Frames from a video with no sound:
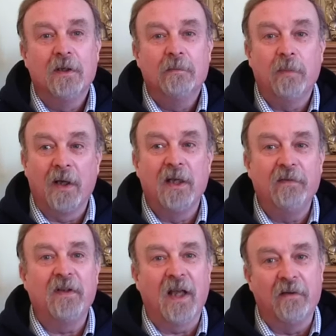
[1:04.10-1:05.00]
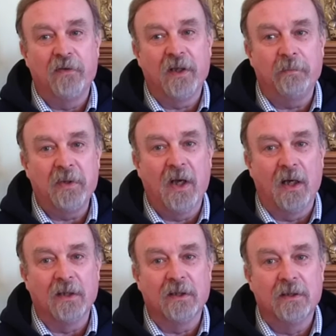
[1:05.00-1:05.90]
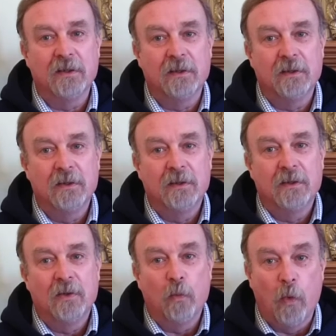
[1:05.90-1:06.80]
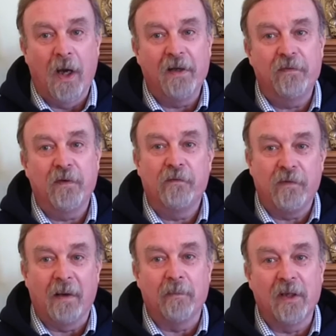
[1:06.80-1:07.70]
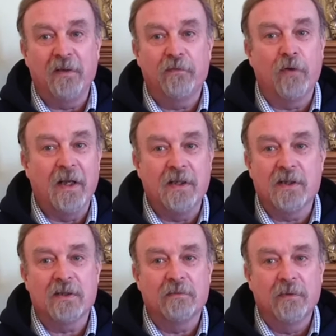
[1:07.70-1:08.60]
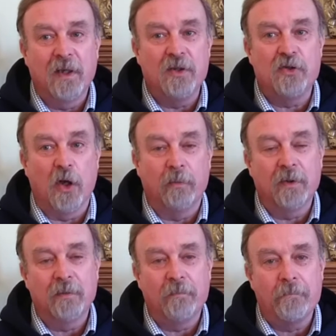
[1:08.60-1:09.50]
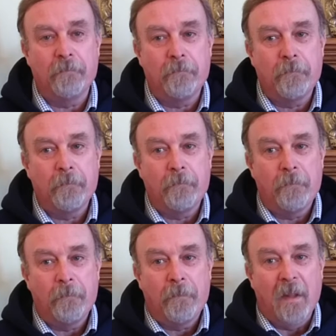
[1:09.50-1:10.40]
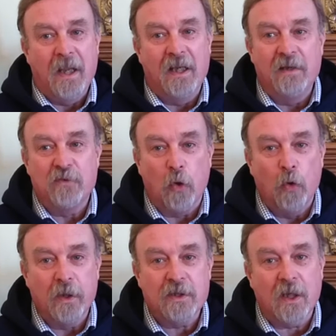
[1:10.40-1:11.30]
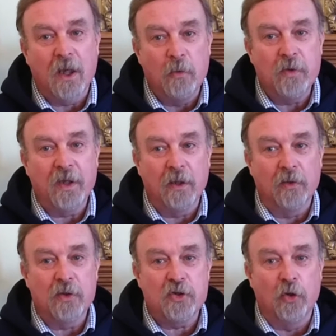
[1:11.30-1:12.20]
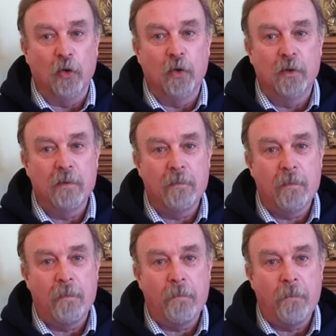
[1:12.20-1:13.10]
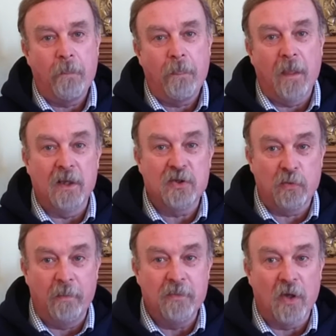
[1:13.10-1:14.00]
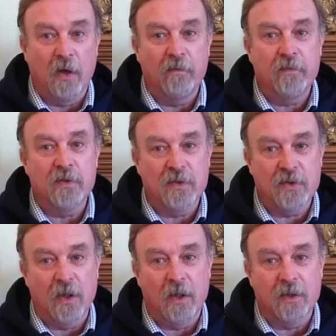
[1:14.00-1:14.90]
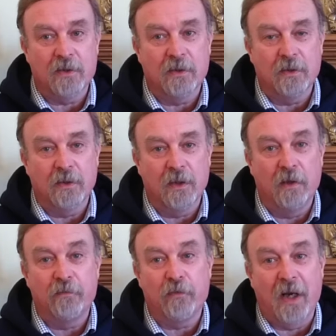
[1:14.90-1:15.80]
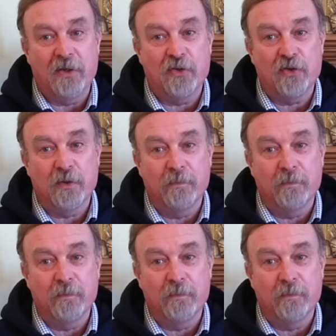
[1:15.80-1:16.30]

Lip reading: by leaving everything behind. Wife, family, friends, his job. He leaves all his clothing on the shore and swims off to start afresh.